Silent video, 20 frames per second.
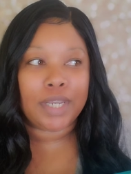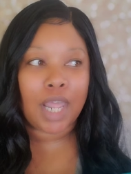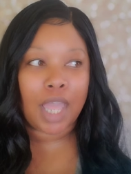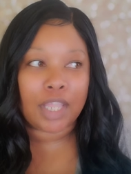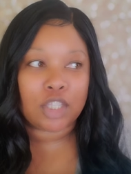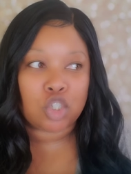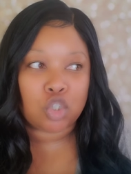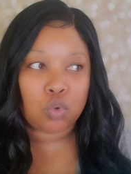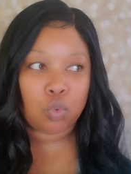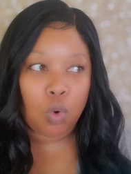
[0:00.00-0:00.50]

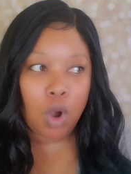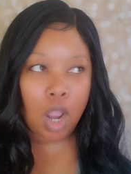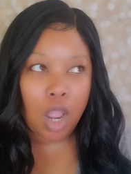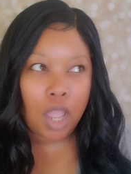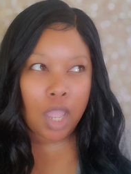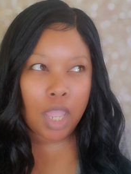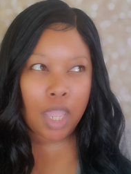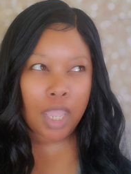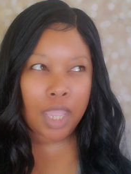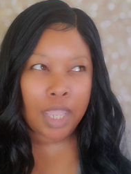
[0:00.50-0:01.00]
I
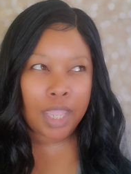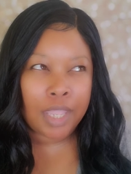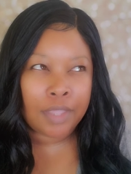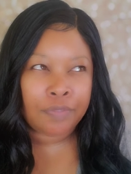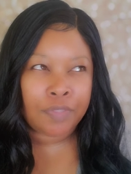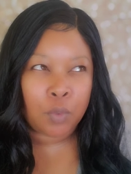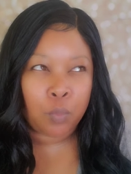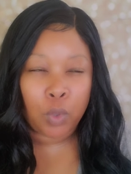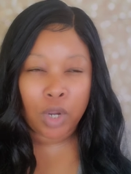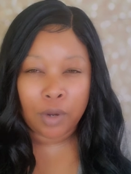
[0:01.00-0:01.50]
try
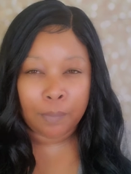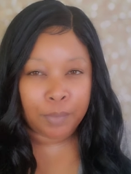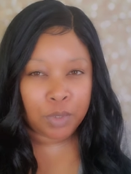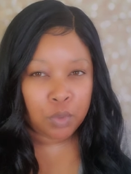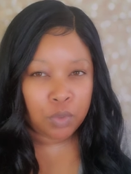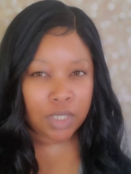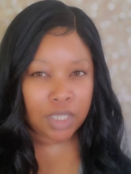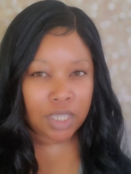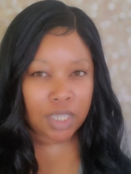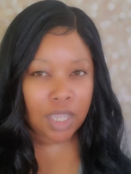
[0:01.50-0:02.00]
the Rare
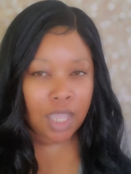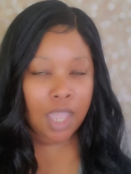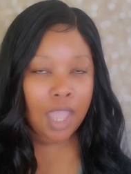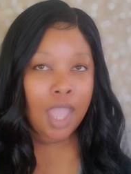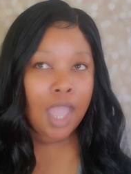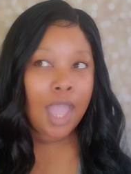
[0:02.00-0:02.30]
Beauty,